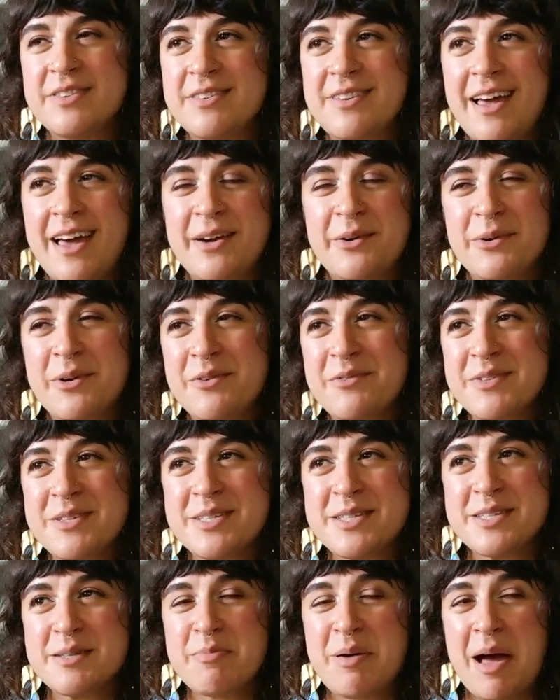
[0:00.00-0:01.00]
I don't know if this
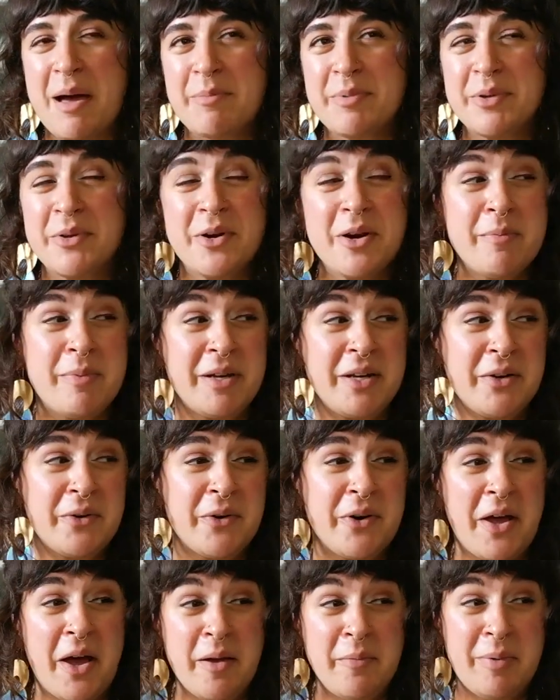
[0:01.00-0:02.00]
is a popular opinion or
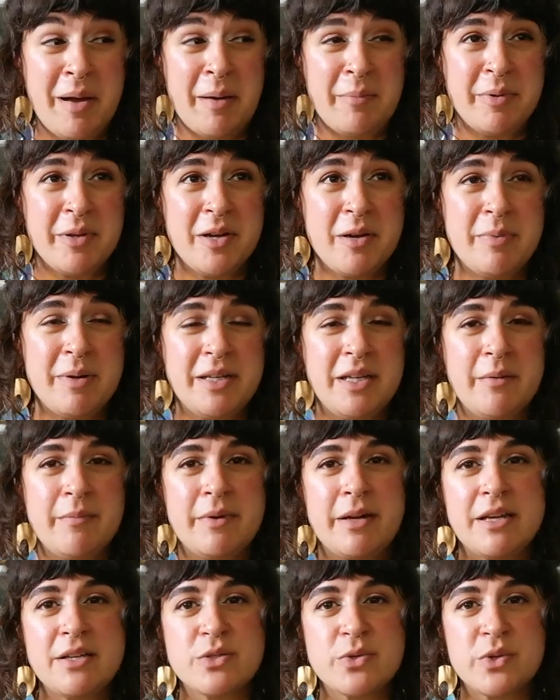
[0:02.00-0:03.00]
an unpopular opinion,
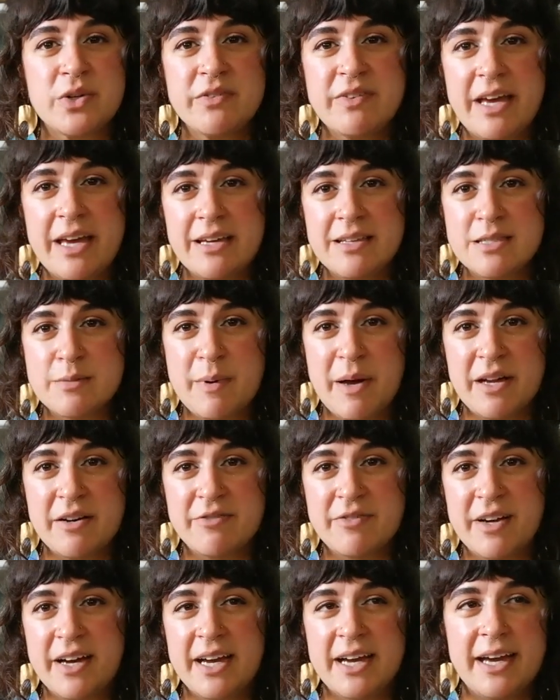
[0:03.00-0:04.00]
but I sort of hate
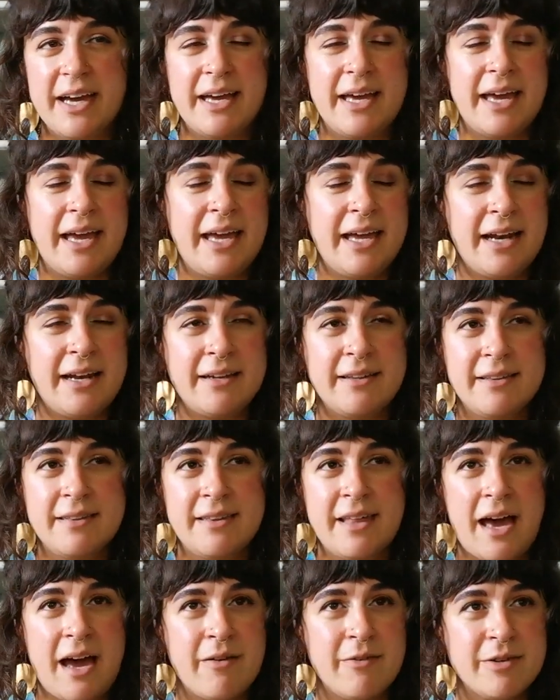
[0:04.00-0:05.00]
Spotify. I hate
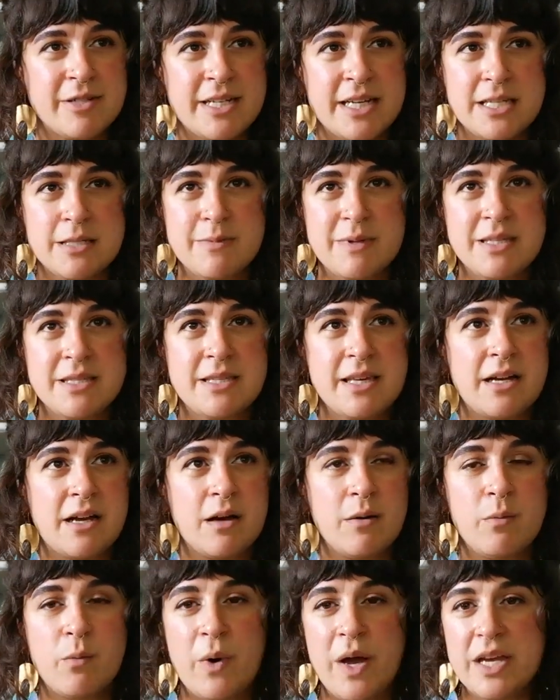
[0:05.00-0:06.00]
the advertisements. They
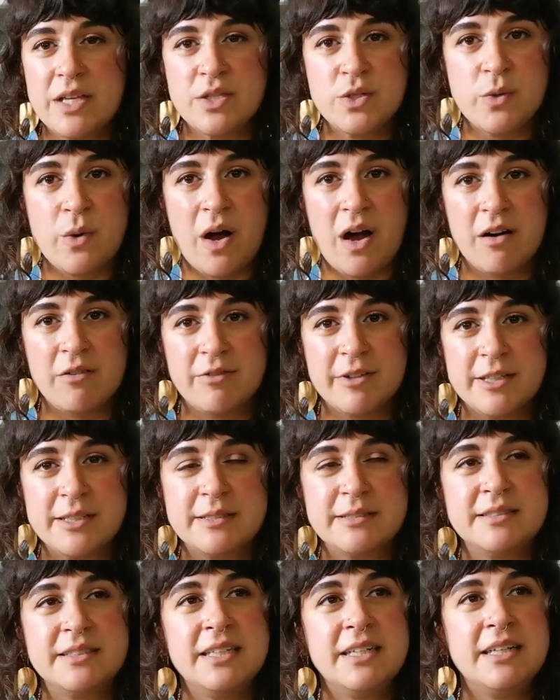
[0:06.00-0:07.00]
come way too
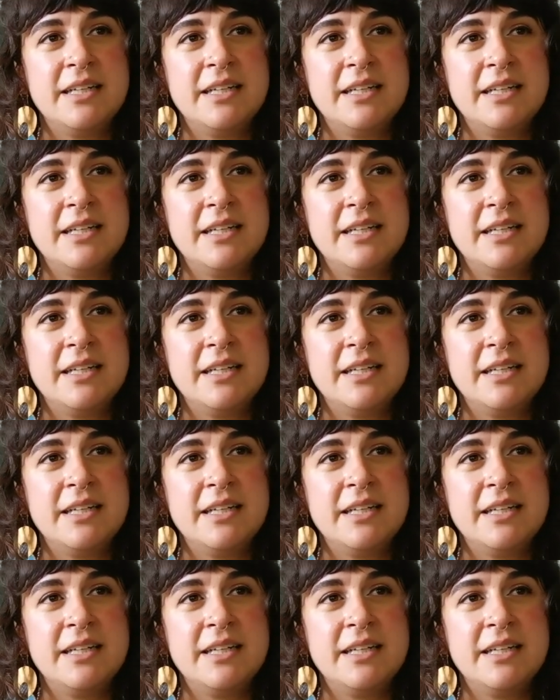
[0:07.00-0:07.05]
often.